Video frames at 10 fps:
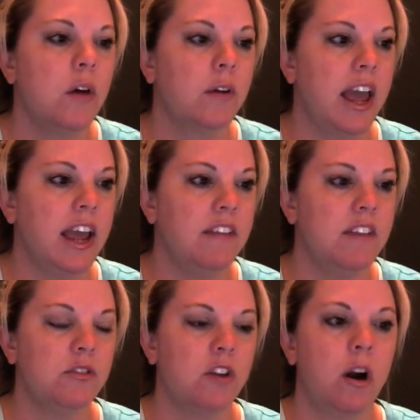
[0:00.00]
Okay, and
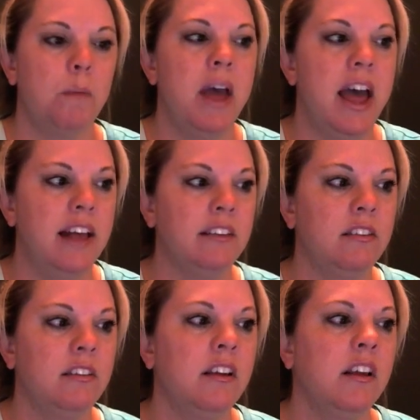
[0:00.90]
those are
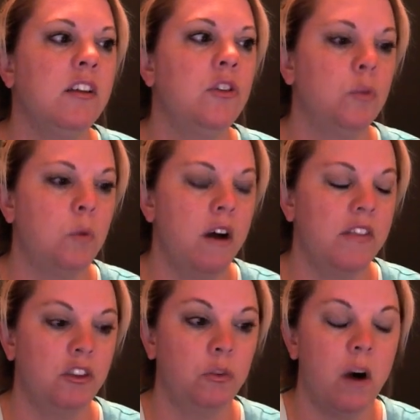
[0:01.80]
PEST, the
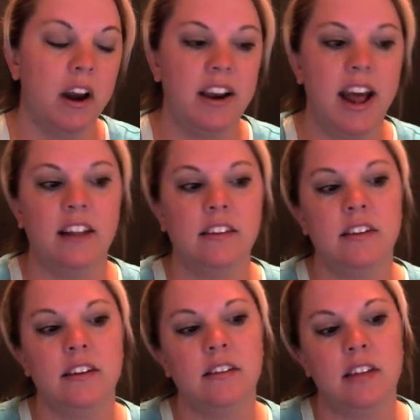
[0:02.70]
SWOT
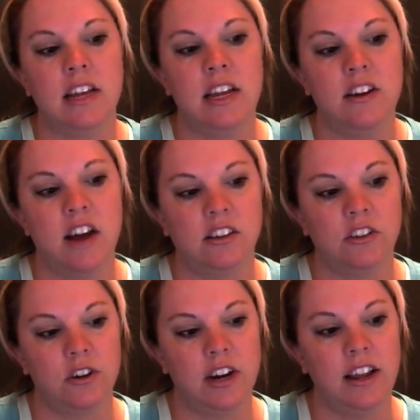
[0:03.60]
analysis, the
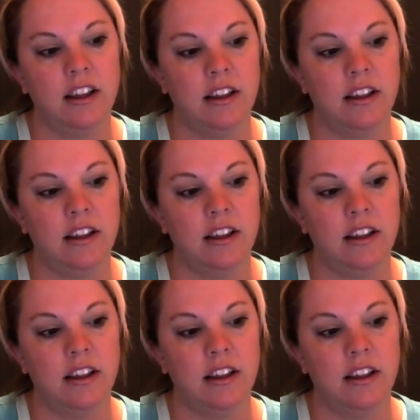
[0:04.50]
industry